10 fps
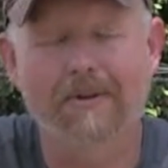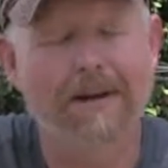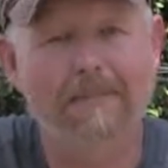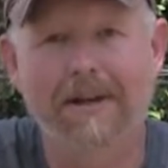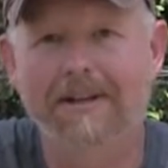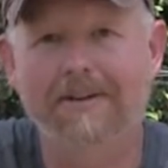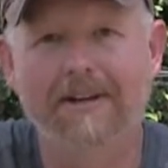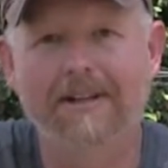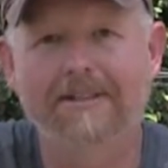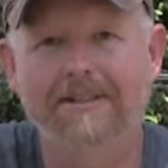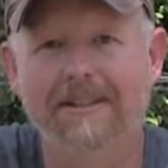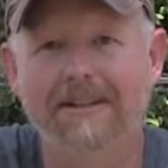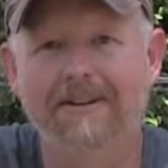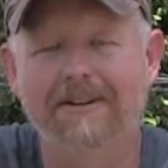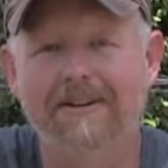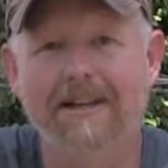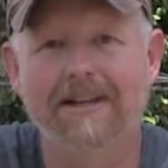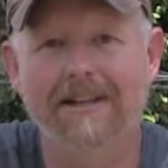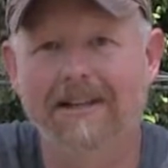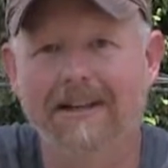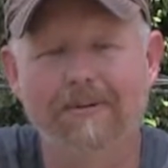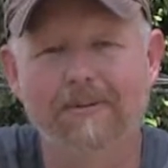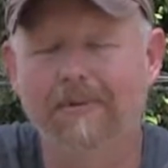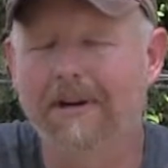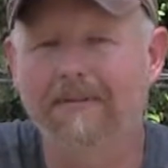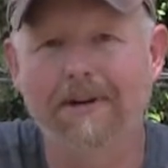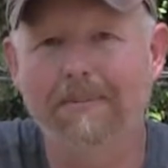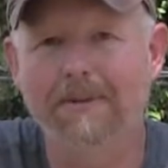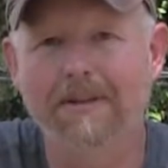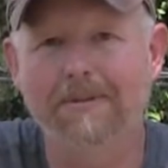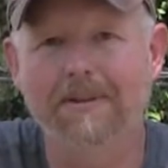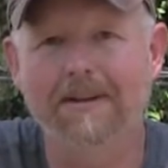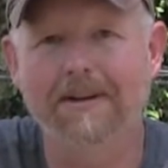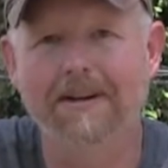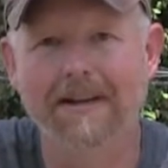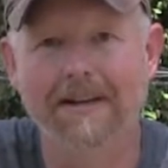Great pedigrees and all that, and I was very, very pleased with her.